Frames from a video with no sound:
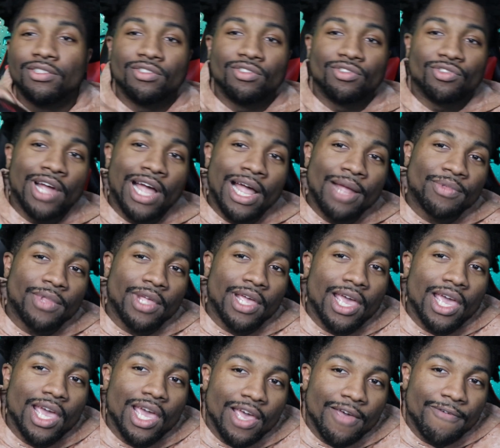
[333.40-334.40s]
Drop the
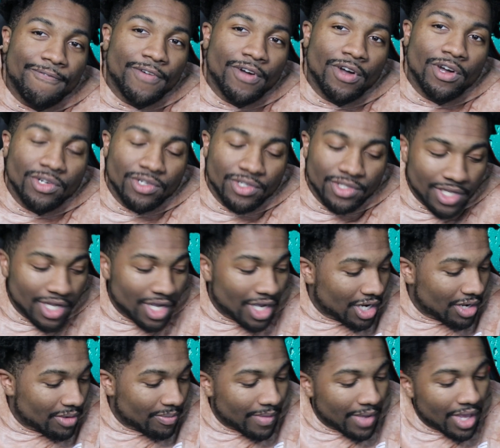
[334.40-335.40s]
headphones
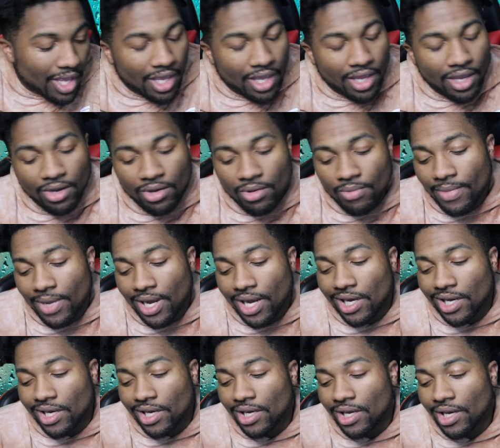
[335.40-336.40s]
on him, man. Oh
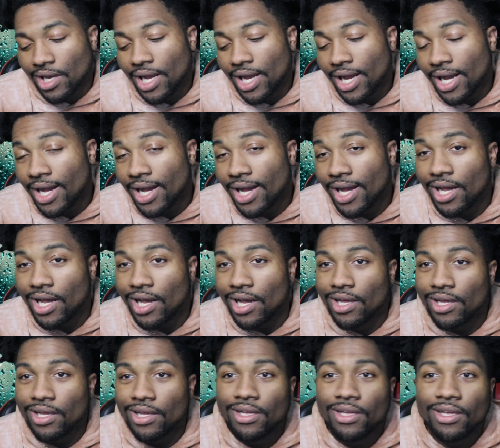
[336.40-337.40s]
my
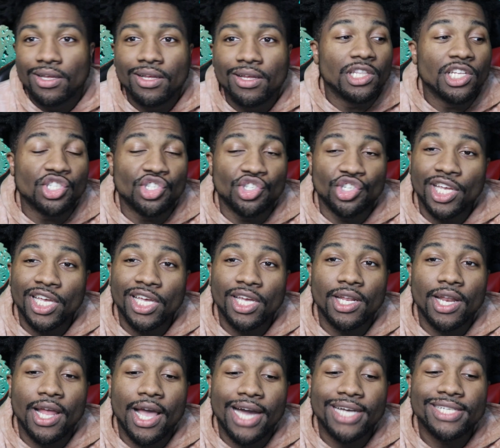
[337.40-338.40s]
god.
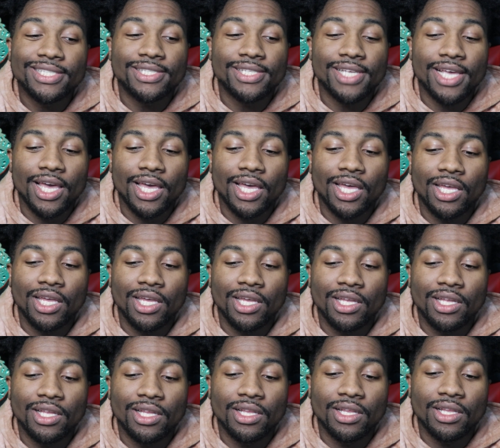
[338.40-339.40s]
Legit, I say
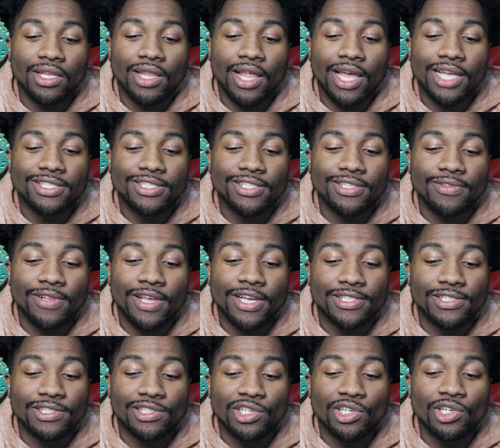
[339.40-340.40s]

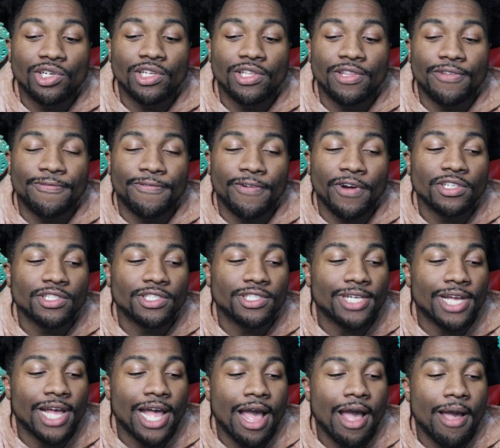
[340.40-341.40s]
that's literally the first
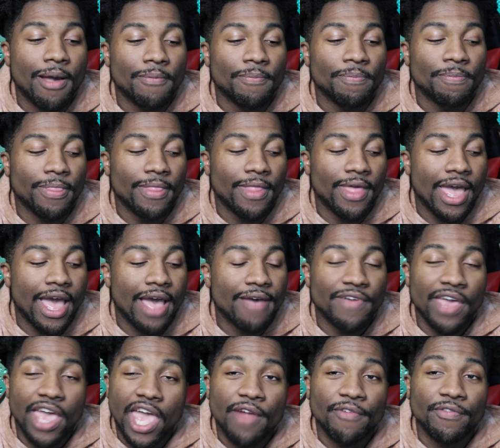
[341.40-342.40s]
time
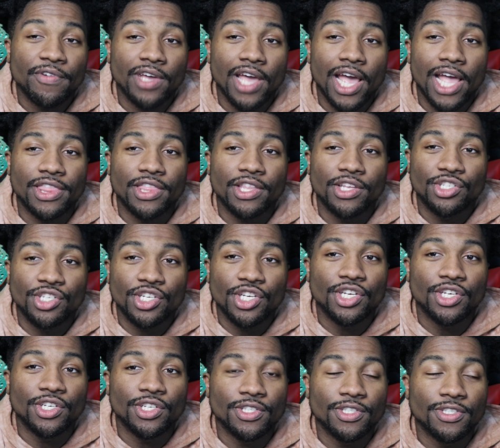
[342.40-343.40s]
I've ever got the
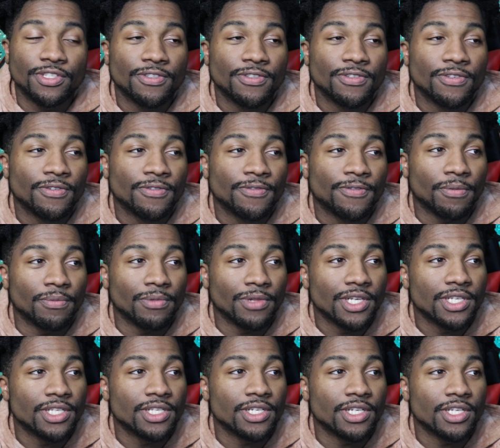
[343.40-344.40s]
chills from
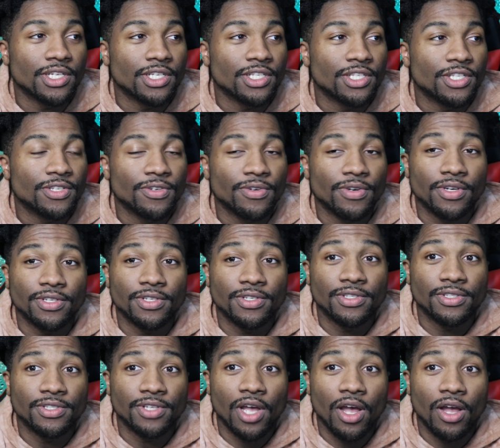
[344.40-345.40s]
listening to a
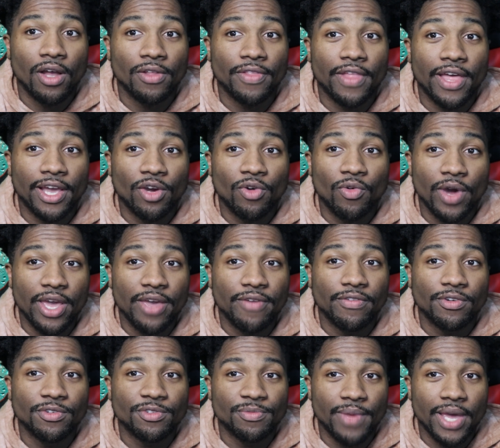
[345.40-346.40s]
song that
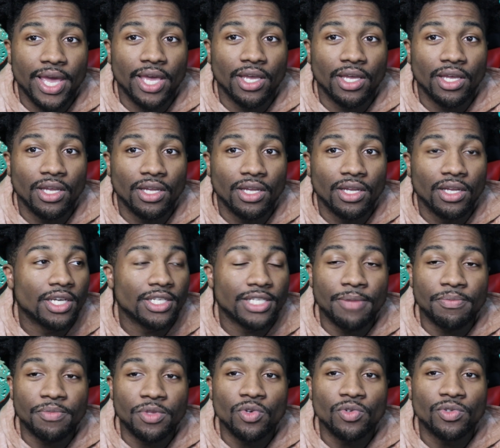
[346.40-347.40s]
Quavo's made. Cause
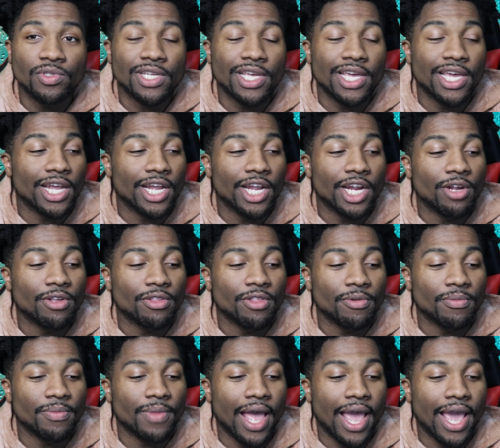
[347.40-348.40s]
I'm used to hearing
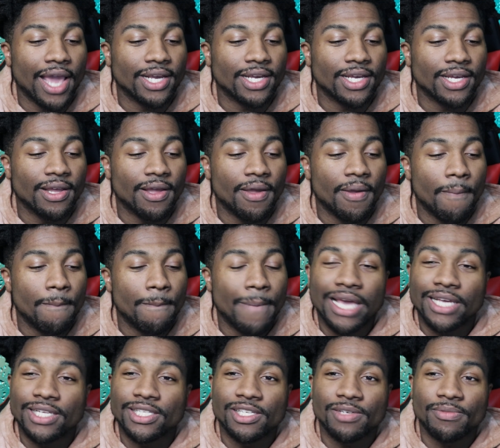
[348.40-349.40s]
them like
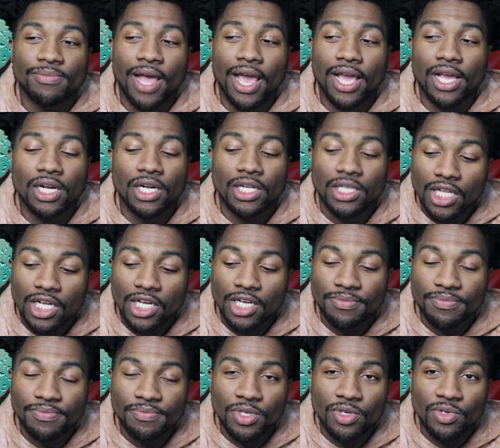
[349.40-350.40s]
make some like
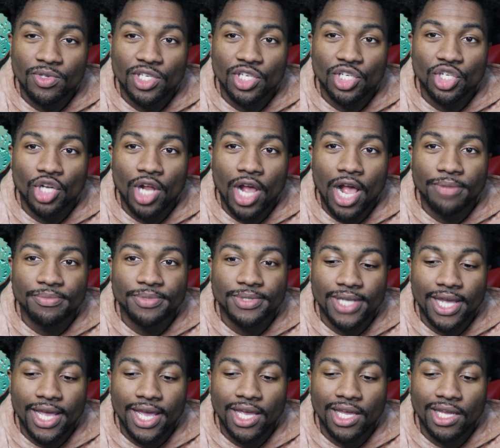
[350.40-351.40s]
club music, you know what I'm
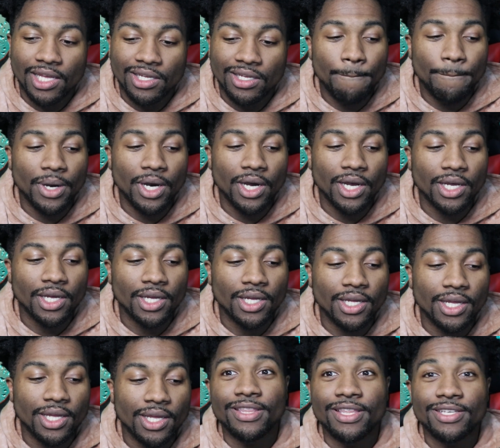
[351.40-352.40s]
saying? But
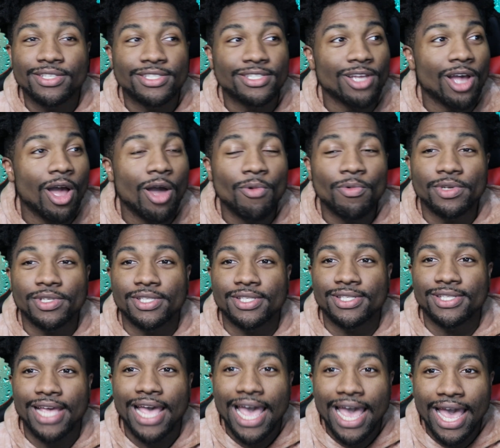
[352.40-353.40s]
this song was
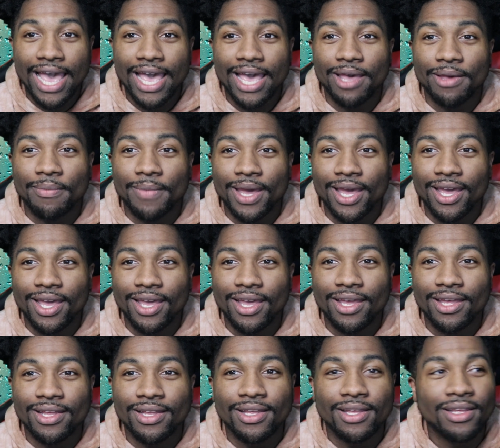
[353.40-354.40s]
sad,
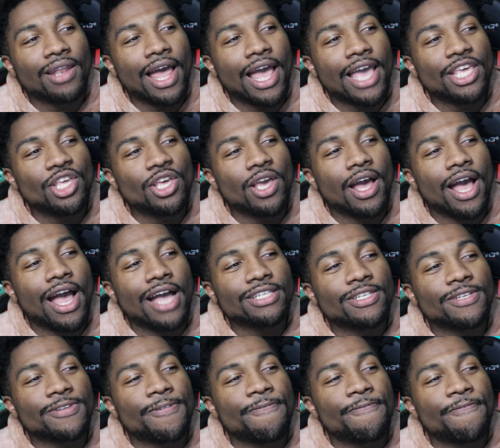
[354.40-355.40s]
man. Like, I
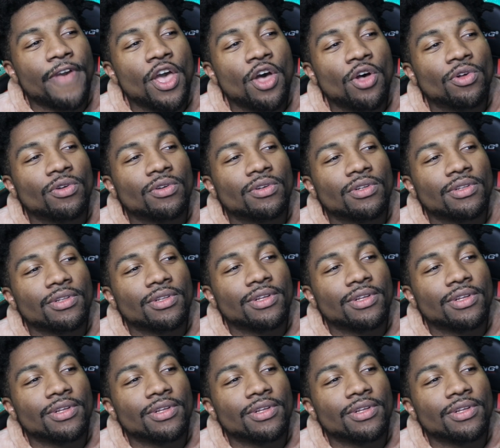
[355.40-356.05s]
just felt